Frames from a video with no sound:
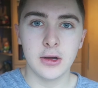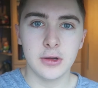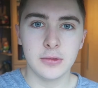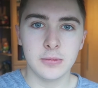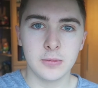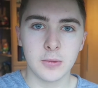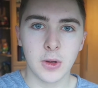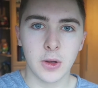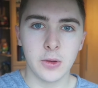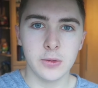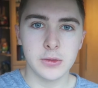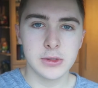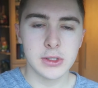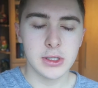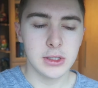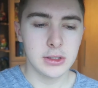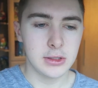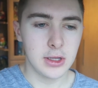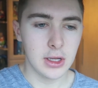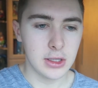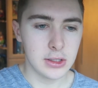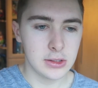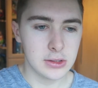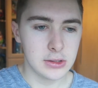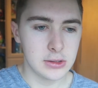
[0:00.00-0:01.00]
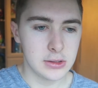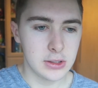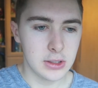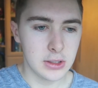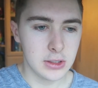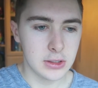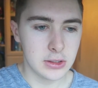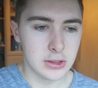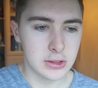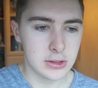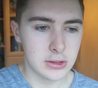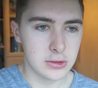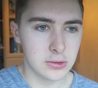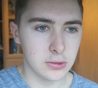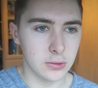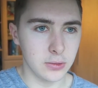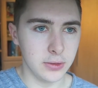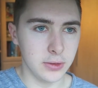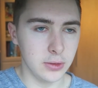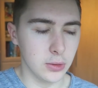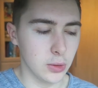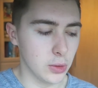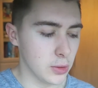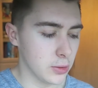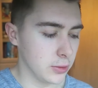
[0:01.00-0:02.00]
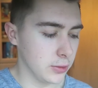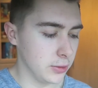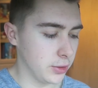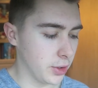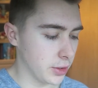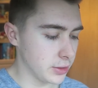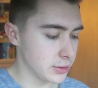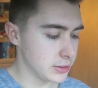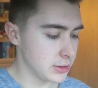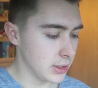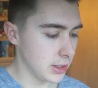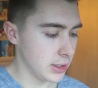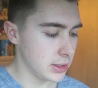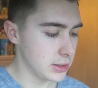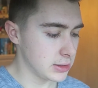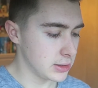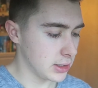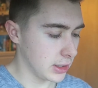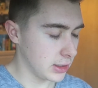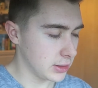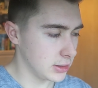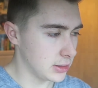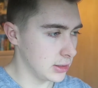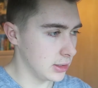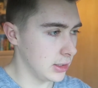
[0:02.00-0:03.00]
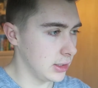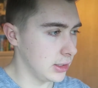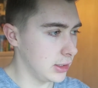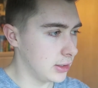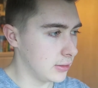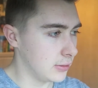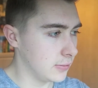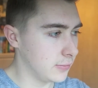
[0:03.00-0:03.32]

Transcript: I'm going to the dentist, or the orthodontist actually,